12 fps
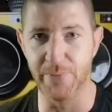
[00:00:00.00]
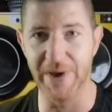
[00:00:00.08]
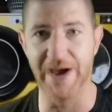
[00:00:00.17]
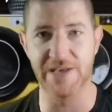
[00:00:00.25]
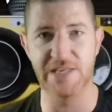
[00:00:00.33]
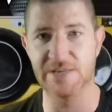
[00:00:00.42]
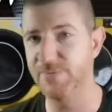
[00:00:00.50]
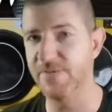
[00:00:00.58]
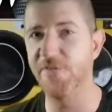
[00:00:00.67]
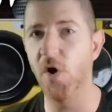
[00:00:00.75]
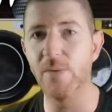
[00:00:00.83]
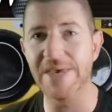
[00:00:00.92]
But
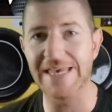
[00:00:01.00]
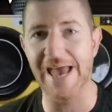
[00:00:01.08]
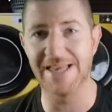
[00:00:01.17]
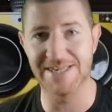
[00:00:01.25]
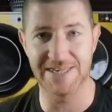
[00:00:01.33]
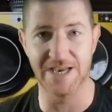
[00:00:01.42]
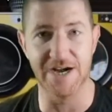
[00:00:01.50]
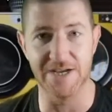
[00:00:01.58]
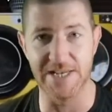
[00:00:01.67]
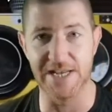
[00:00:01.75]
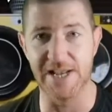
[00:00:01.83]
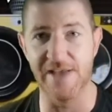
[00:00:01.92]
before we get
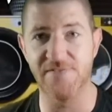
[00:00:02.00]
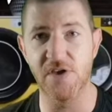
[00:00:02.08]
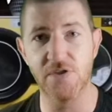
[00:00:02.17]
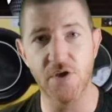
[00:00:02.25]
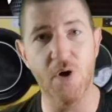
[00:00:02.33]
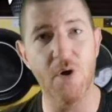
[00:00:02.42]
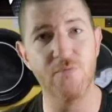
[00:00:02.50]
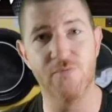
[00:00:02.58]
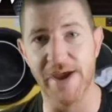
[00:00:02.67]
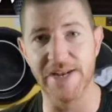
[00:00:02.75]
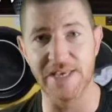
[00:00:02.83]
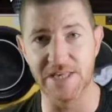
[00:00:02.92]
started, if you're not
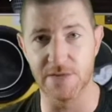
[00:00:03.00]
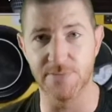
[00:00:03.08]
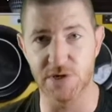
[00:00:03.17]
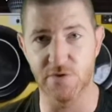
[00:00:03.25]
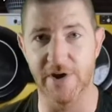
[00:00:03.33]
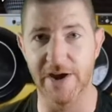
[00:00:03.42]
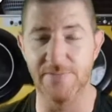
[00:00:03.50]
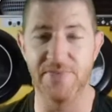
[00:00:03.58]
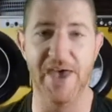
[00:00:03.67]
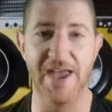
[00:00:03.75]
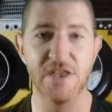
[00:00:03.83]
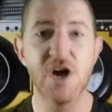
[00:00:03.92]
already subscribed,
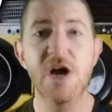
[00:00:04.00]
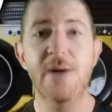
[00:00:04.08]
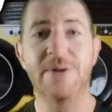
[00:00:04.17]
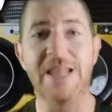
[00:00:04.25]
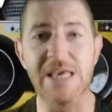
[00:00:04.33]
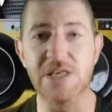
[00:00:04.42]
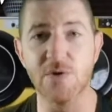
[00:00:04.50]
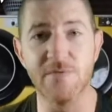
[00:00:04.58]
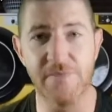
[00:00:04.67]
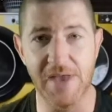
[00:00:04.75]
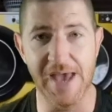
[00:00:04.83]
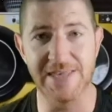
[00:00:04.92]
then please don't
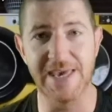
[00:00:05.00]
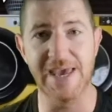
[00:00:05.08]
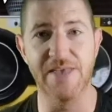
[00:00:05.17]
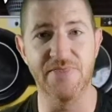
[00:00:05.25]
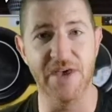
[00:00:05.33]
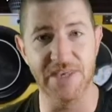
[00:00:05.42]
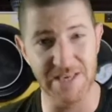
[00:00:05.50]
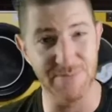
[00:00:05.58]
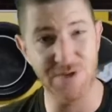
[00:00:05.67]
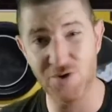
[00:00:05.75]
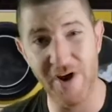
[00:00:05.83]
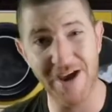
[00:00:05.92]
forget to hit that
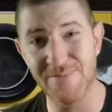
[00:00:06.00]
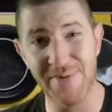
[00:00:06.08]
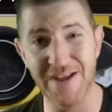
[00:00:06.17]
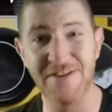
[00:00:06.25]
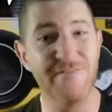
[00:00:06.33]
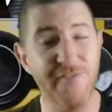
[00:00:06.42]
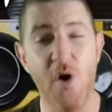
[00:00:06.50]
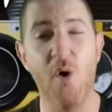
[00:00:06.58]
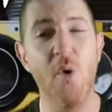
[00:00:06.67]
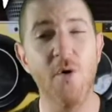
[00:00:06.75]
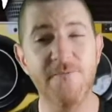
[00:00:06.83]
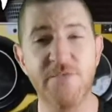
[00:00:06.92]
subscribe button for
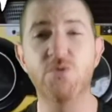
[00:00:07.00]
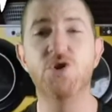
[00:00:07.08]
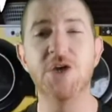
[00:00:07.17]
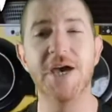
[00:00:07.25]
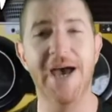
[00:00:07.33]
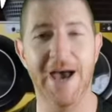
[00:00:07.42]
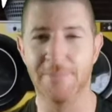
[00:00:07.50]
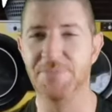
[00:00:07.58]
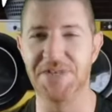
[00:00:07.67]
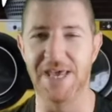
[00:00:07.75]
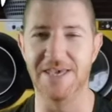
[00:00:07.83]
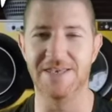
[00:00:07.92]
all future
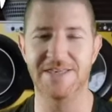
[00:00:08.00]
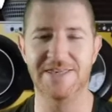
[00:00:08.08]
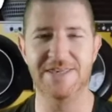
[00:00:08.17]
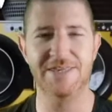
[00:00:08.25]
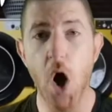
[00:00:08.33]
updates.